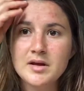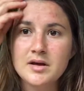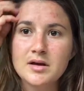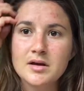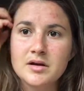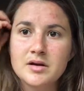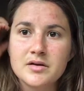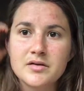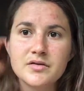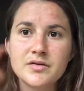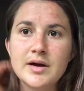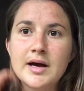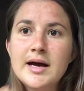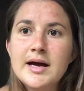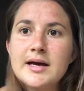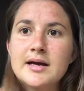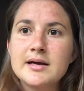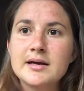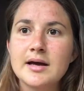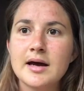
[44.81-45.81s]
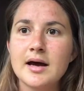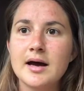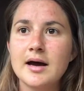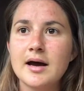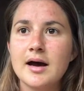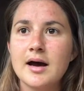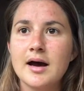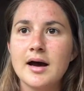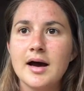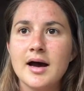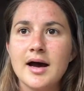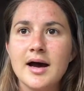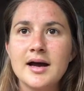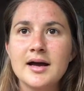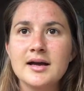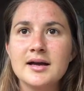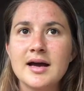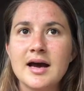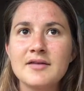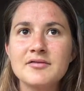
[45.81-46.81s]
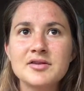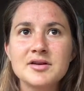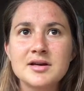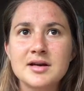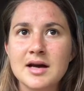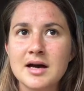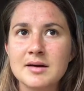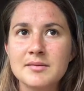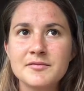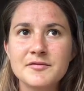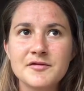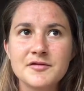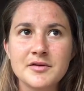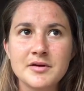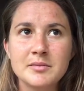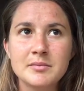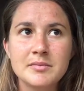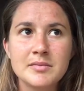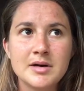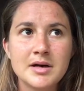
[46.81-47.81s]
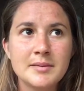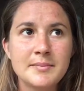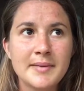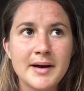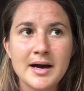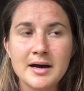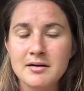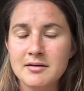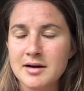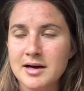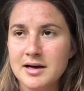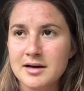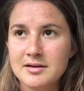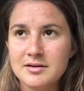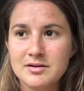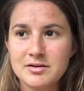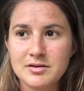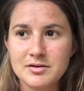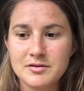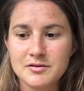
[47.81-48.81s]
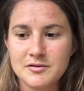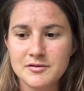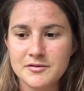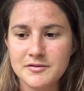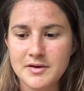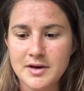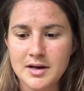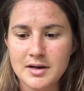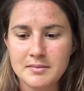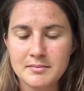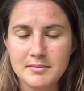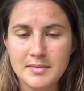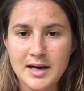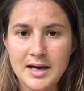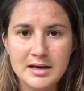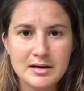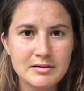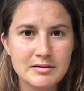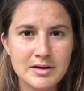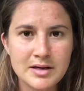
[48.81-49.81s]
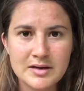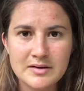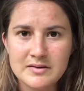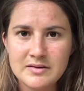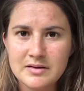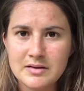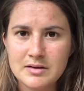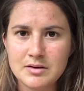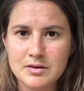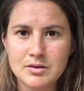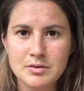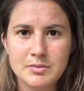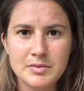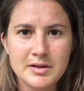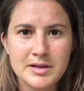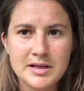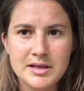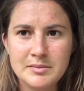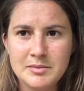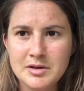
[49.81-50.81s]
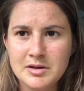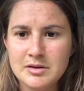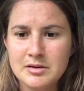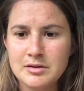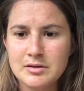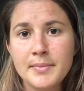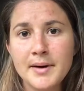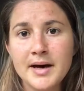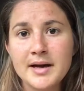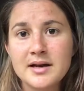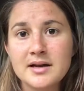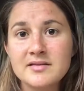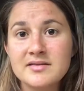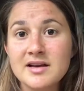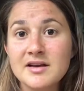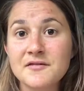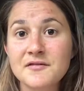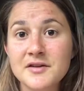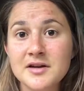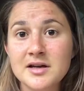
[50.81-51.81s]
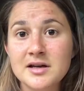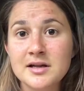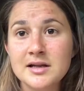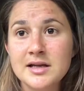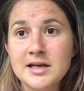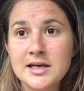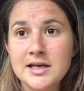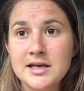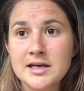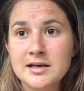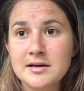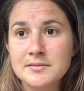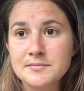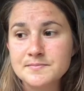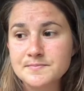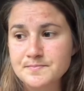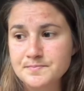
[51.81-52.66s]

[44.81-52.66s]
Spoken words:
So I haven't come from a background of anorexia or bulimia, but definitely